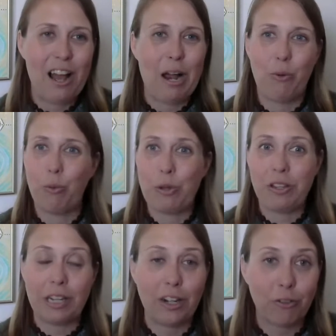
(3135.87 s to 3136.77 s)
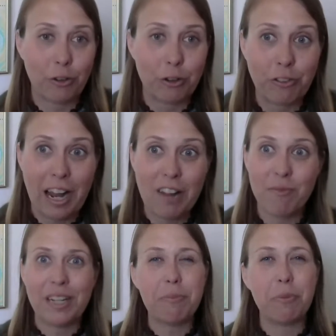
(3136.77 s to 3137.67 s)
I will be there for a
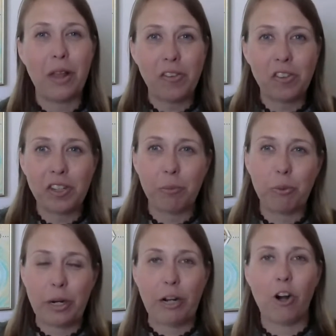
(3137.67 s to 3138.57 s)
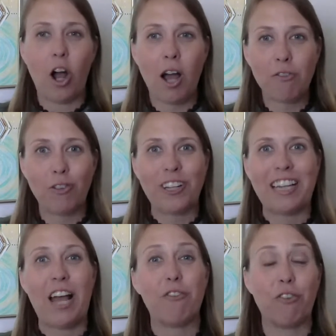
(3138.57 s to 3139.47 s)
5-minute blessing and prayer,
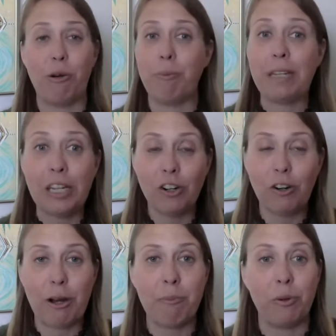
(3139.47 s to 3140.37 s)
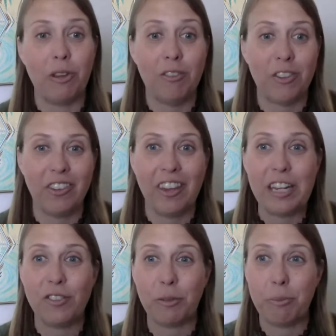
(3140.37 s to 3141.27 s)
offering that from here in beloved
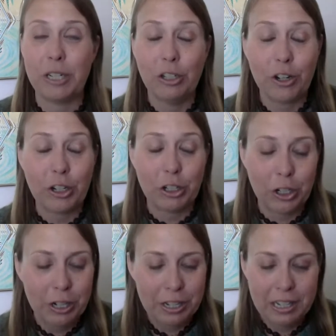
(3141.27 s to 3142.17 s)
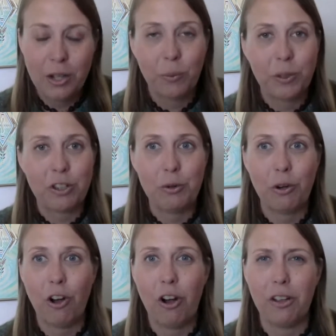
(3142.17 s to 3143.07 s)
Lake Superior with
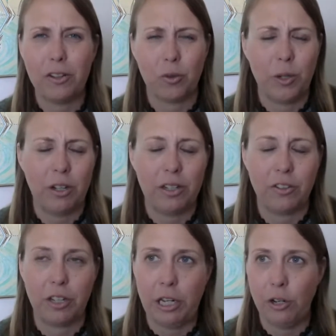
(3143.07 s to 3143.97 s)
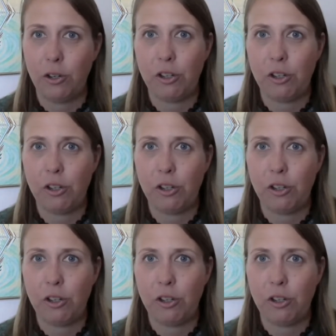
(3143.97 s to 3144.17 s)
you all, as well as a